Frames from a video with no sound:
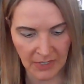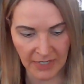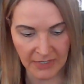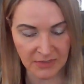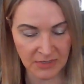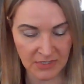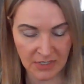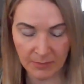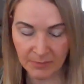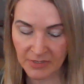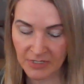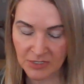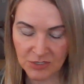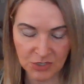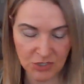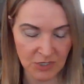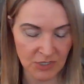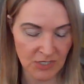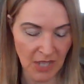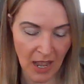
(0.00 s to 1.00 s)
And somebody's
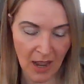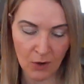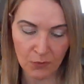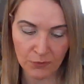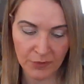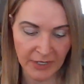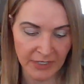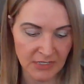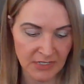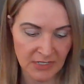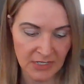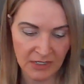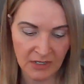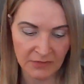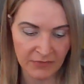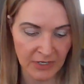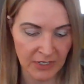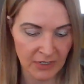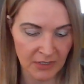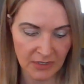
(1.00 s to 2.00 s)
just outright sick
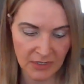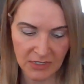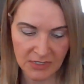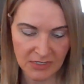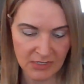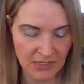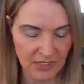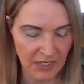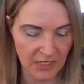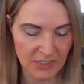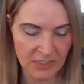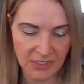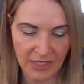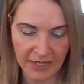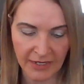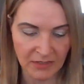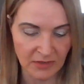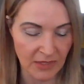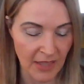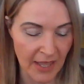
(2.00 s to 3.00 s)
of it. It's it's
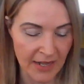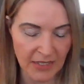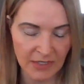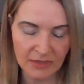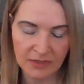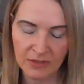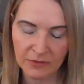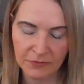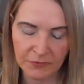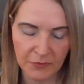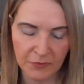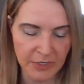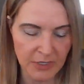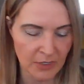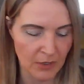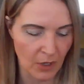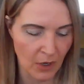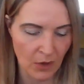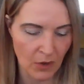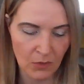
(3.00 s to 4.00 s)
like let it the
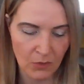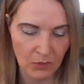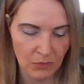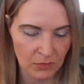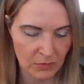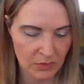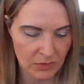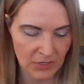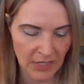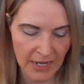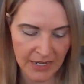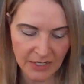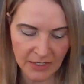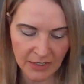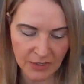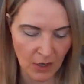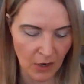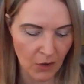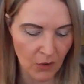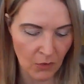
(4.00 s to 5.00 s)
freak go. Let
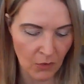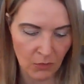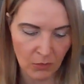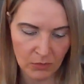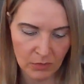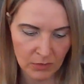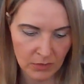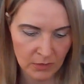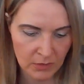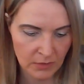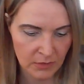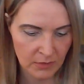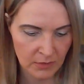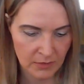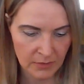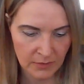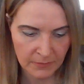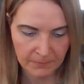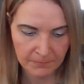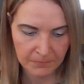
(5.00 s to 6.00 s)
it go.
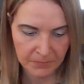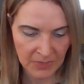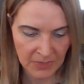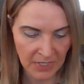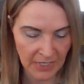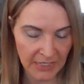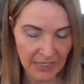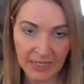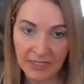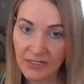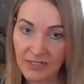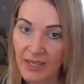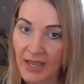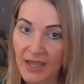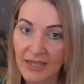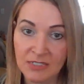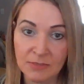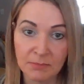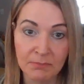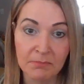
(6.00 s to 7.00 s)
Again,
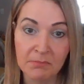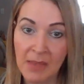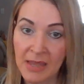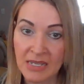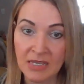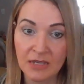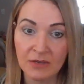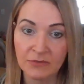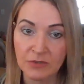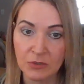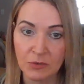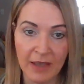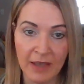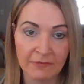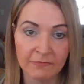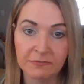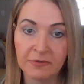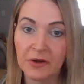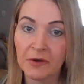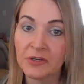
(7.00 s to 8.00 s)
guys, many of you
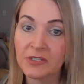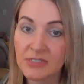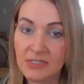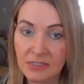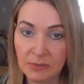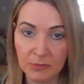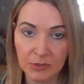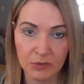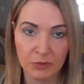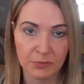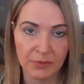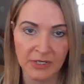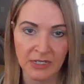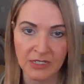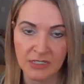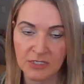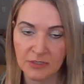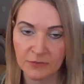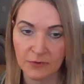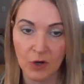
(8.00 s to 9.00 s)
have very similar
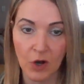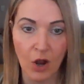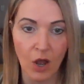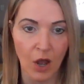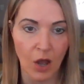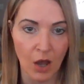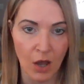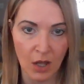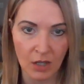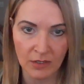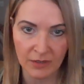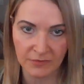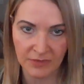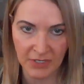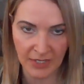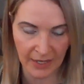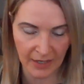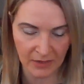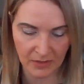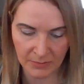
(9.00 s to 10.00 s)
readings for all of
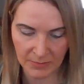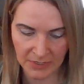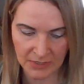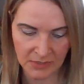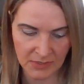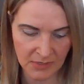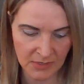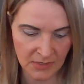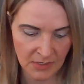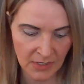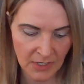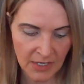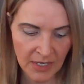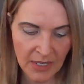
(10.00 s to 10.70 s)
the elements.